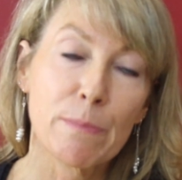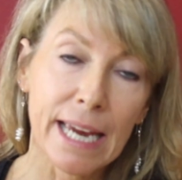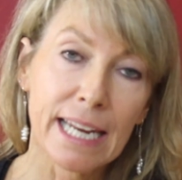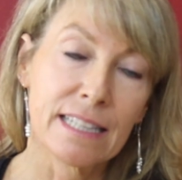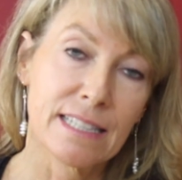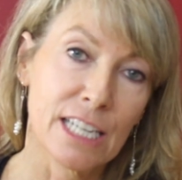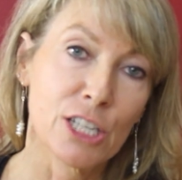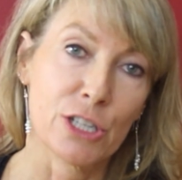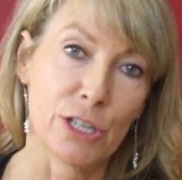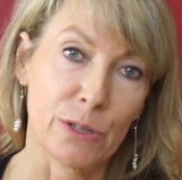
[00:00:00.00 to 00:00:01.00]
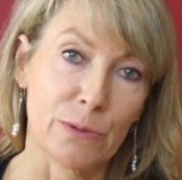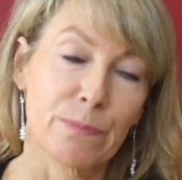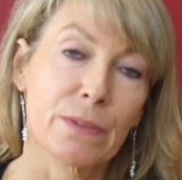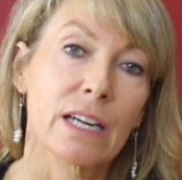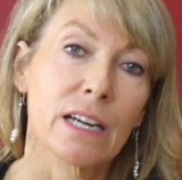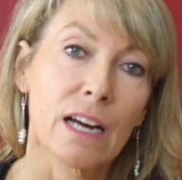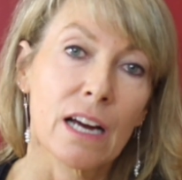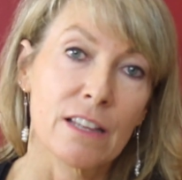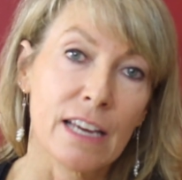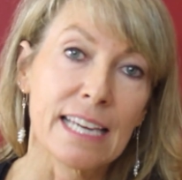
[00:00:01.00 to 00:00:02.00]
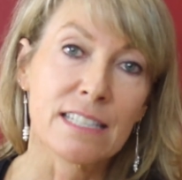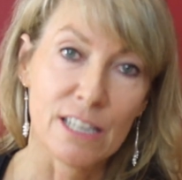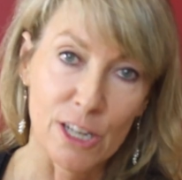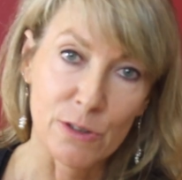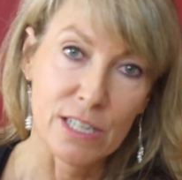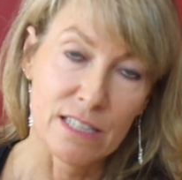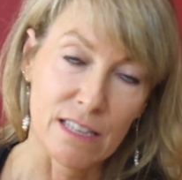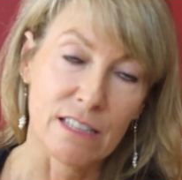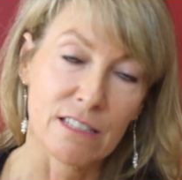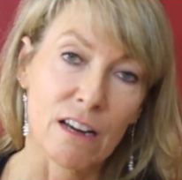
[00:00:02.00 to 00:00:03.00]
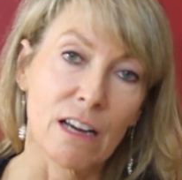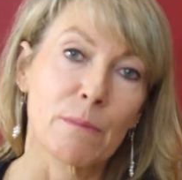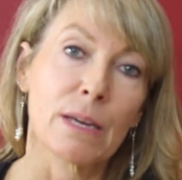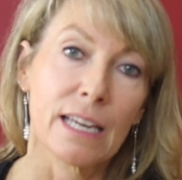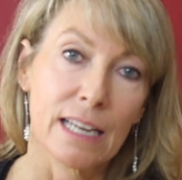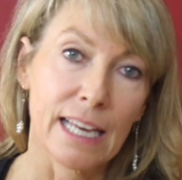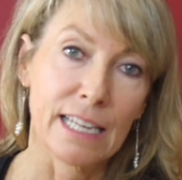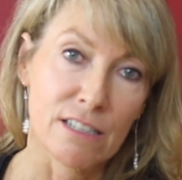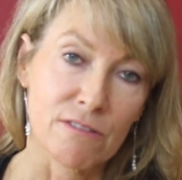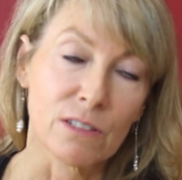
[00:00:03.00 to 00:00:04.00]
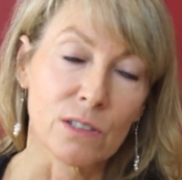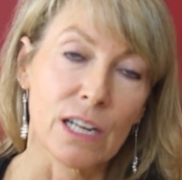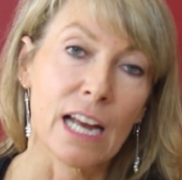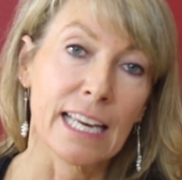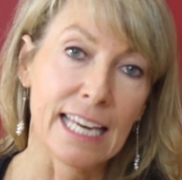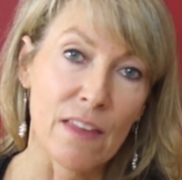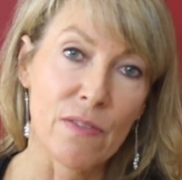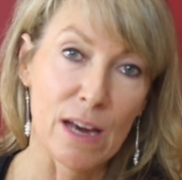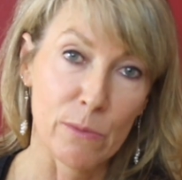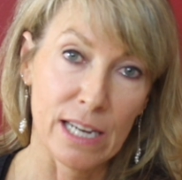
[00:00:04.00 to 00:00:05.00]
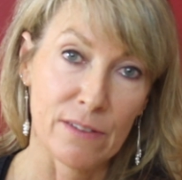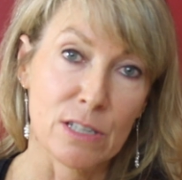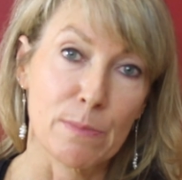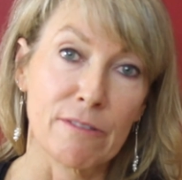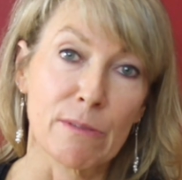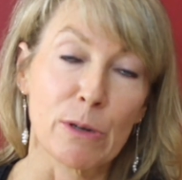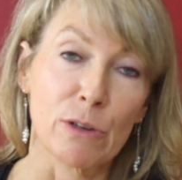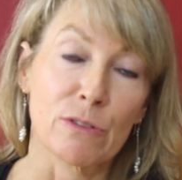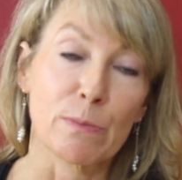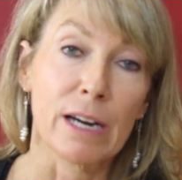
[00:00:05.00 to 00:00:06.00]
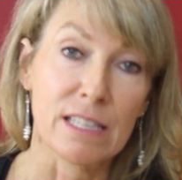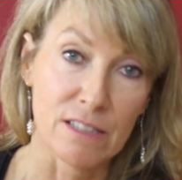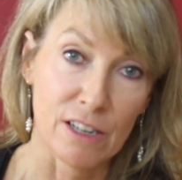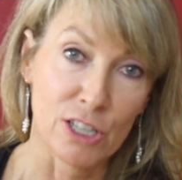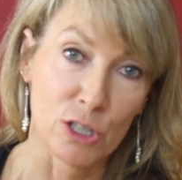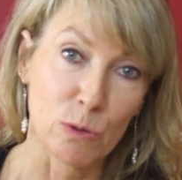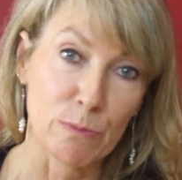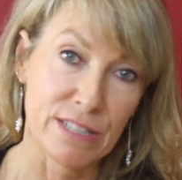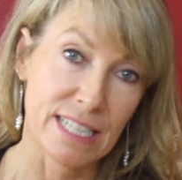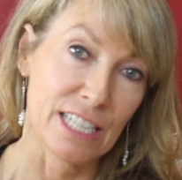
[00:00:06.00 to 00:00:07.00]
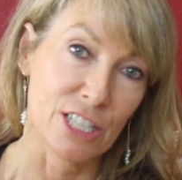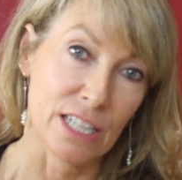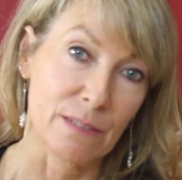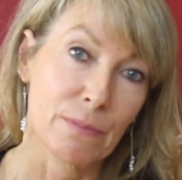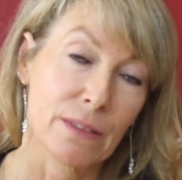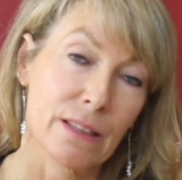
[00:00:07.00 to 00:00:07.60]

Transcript: remaining tissue that isn't noticed at the time later on, and again that would have to be removed by a surgical procedure.